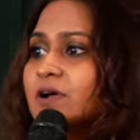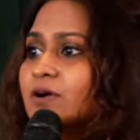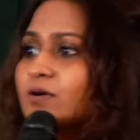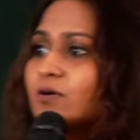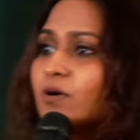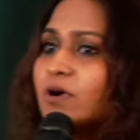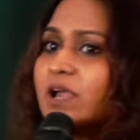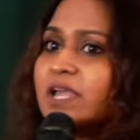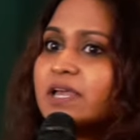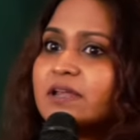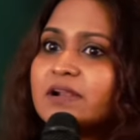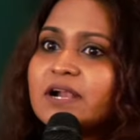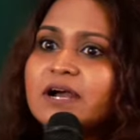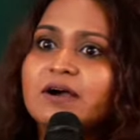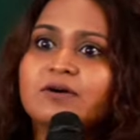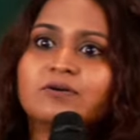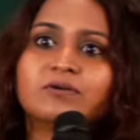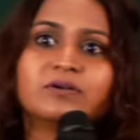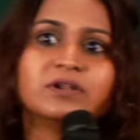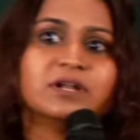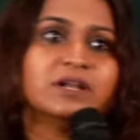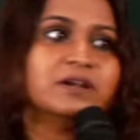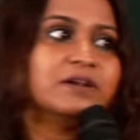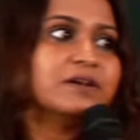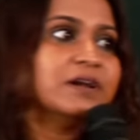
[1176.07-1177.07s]
going
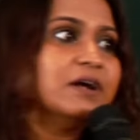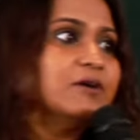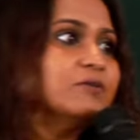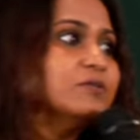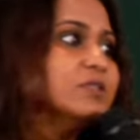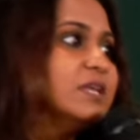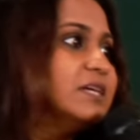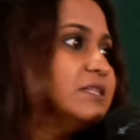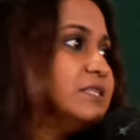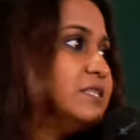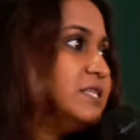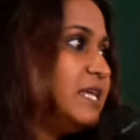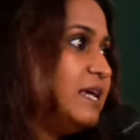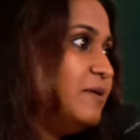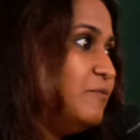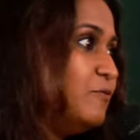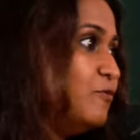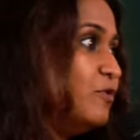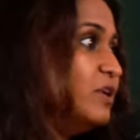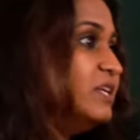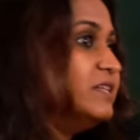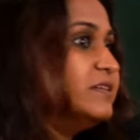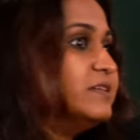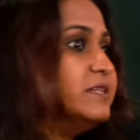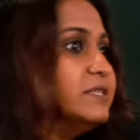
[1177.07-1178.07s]
round and round that same
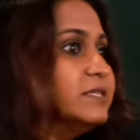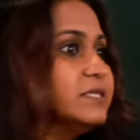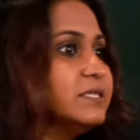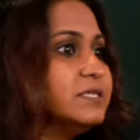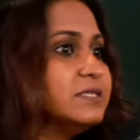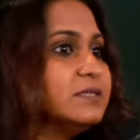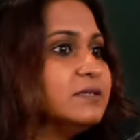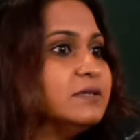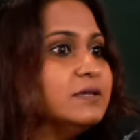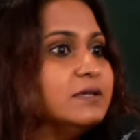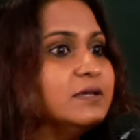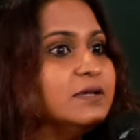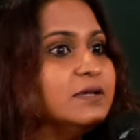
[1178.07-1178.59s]
wilderness.